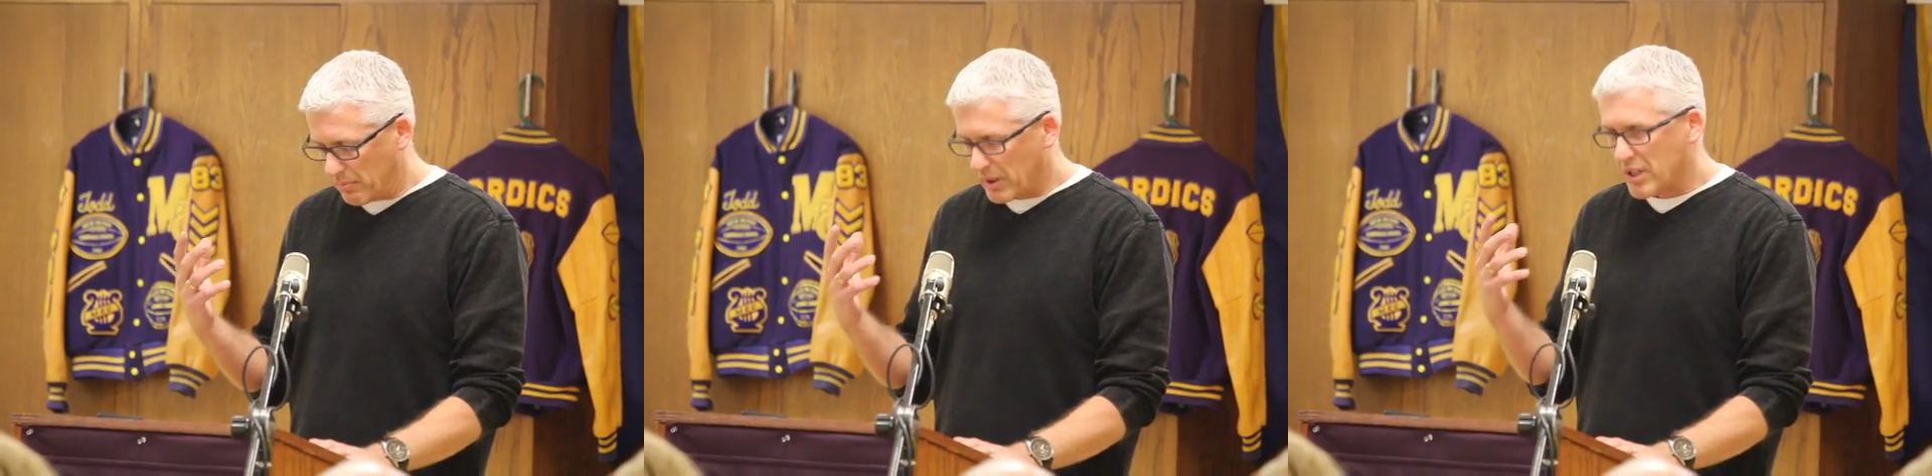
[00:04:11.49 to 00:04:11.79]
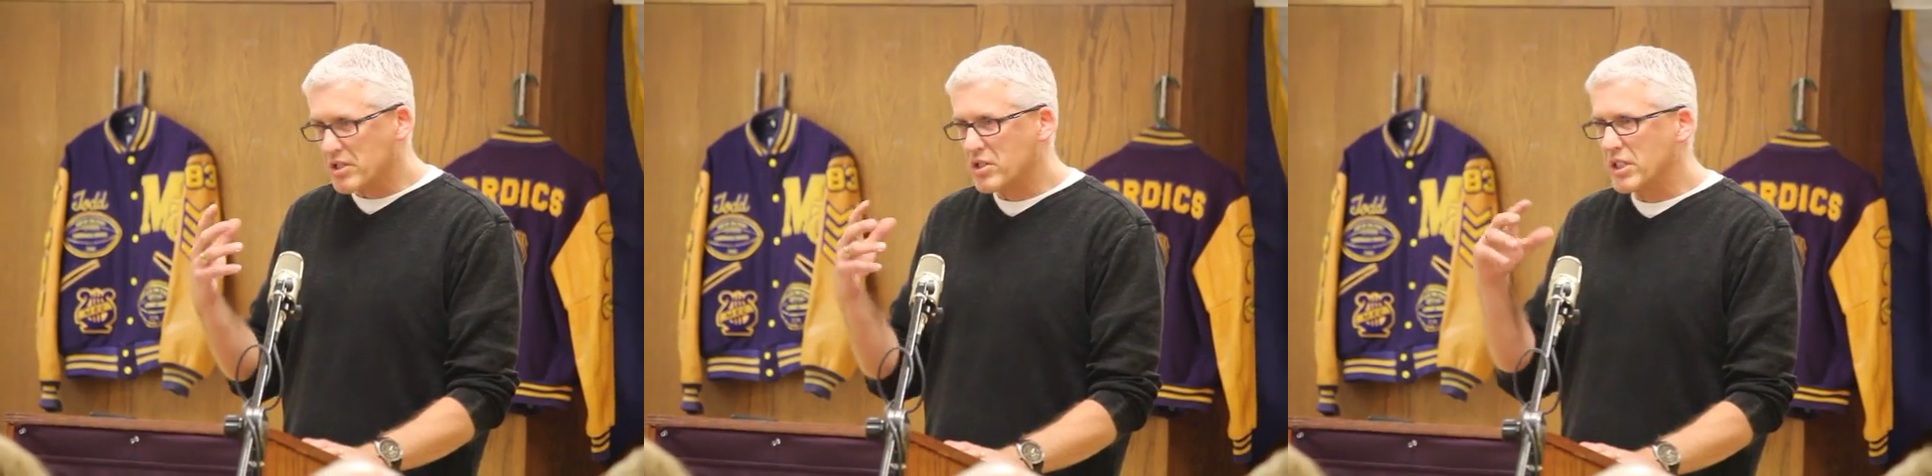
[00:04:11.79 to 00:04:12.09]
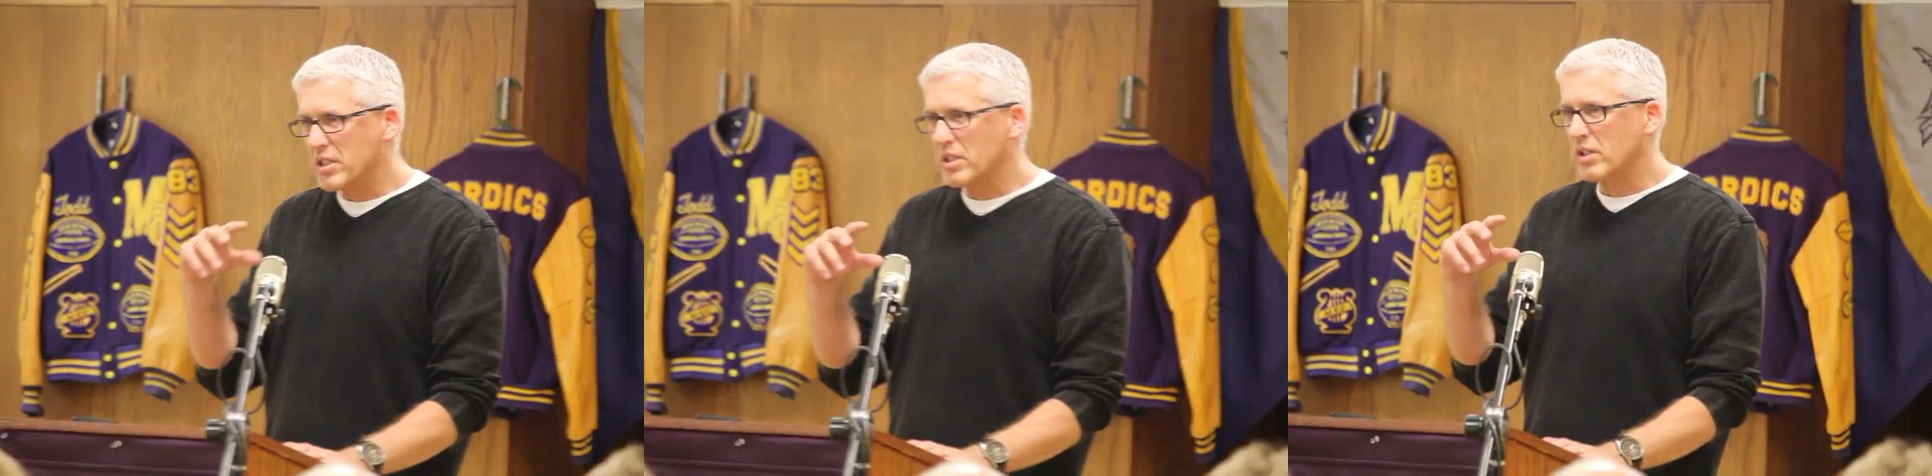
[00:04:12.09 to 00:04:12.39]
Because
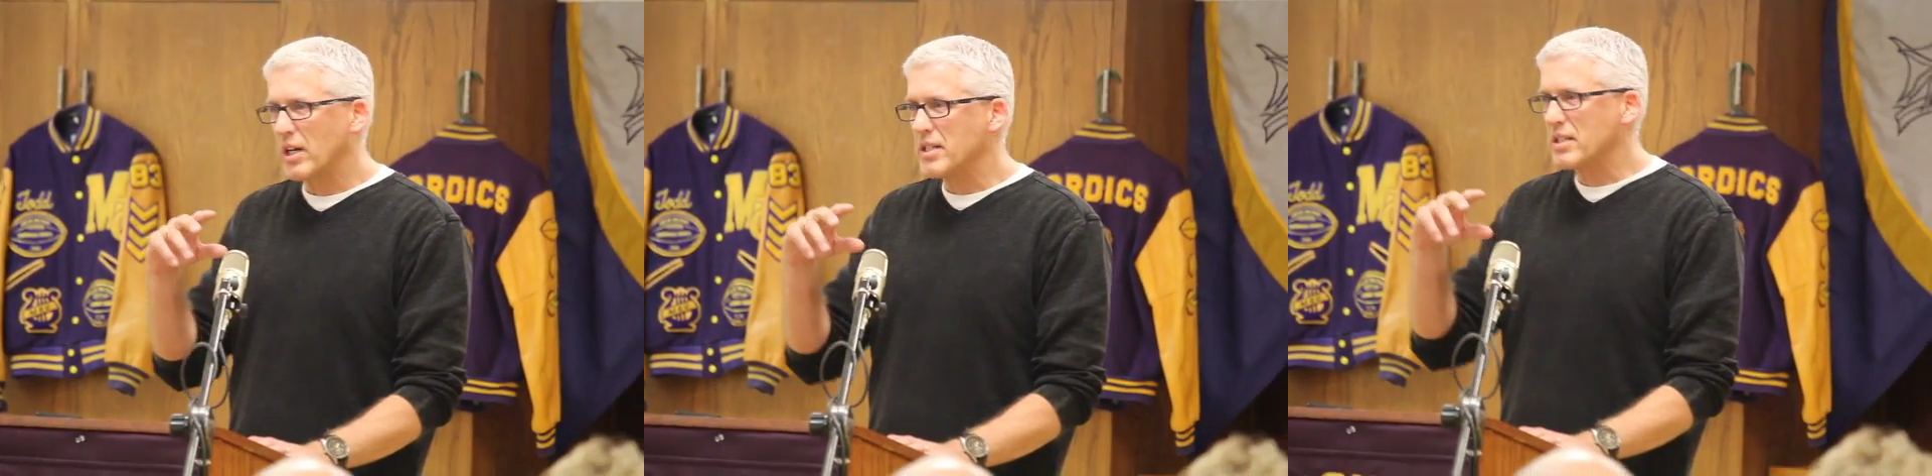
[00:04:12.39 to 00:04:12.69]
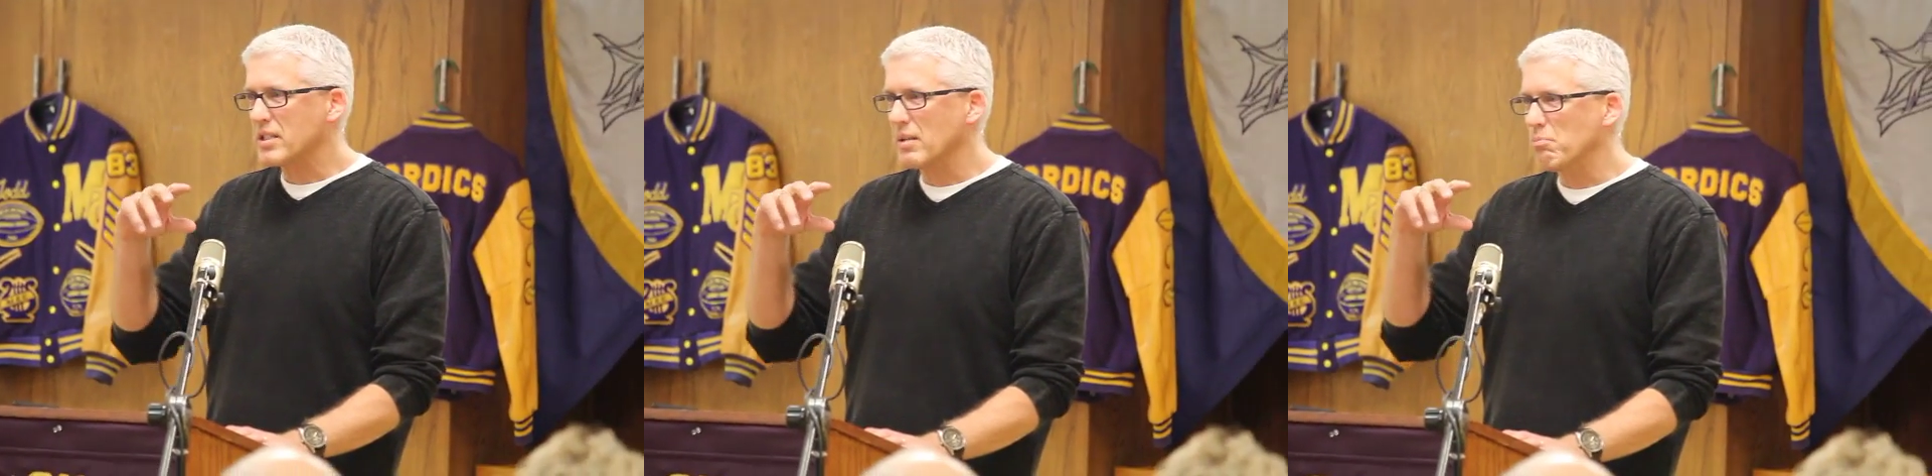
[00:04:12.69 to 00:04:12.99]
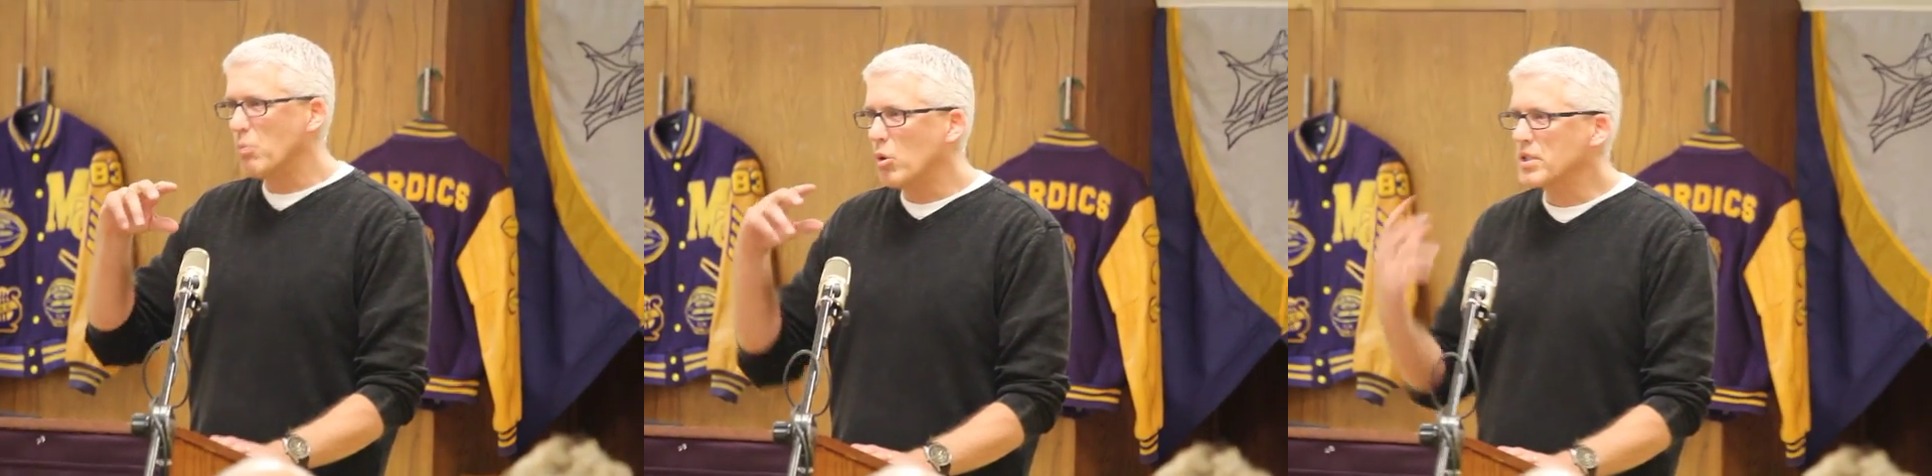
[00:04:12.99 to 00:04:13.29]
Jesus Christ is the
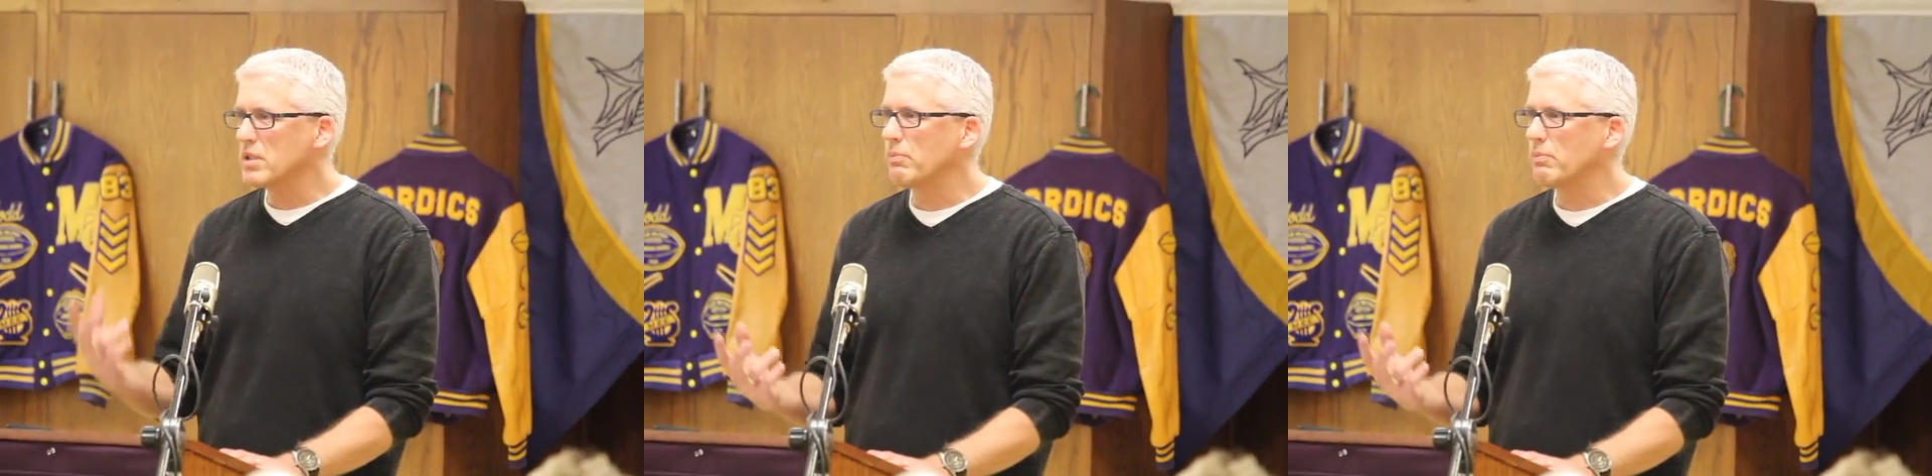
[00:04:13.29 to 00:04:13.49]
most